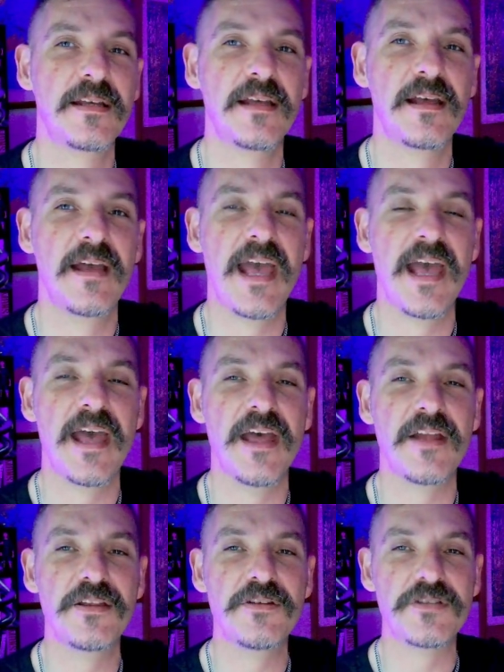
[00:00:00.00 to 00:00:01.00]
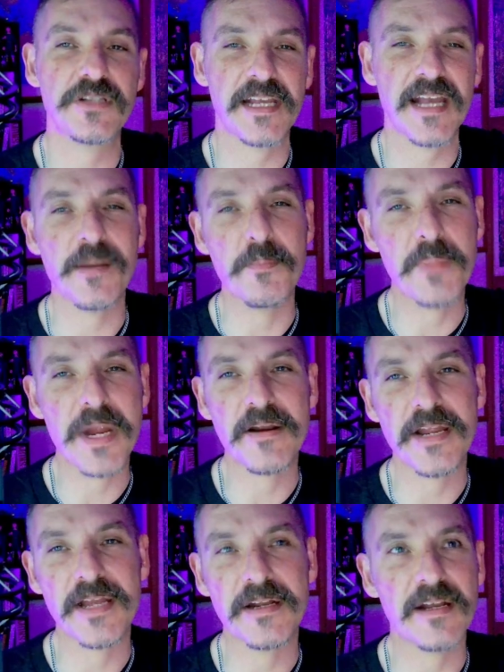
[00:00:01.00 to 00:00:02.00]
and usually kind of
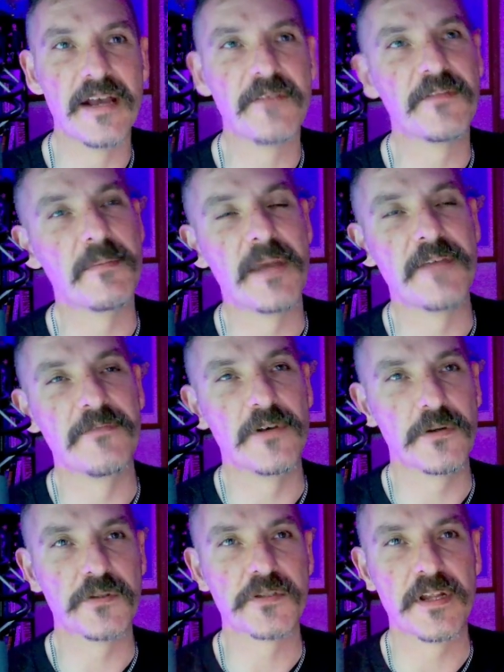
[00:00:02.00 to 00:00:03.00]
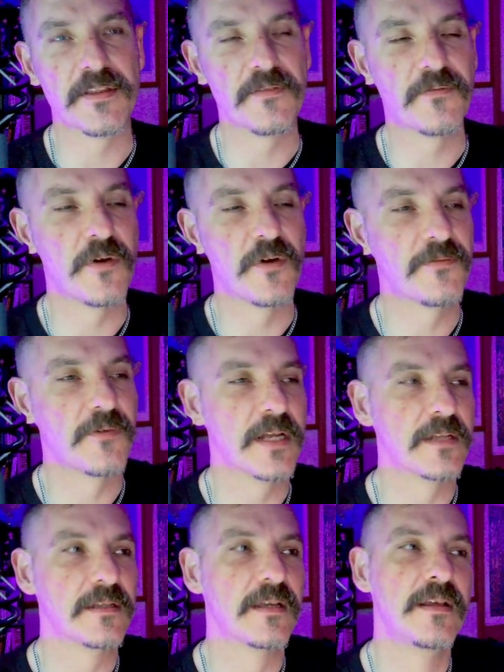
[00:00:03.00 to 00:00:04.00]
bury it enough that my vocals are at the
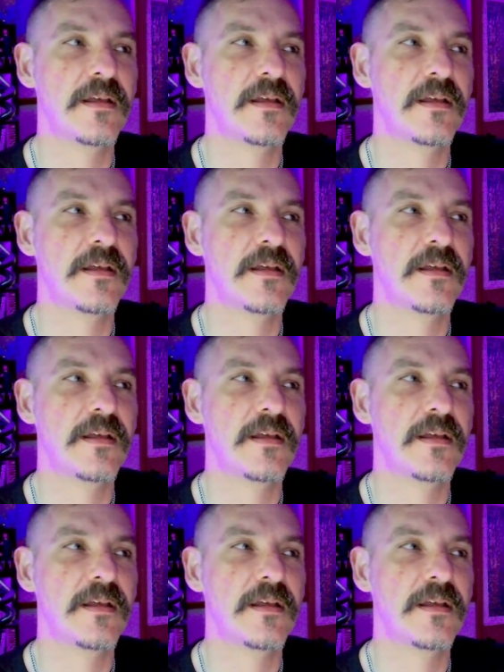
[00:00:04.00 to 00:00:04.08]
forefront.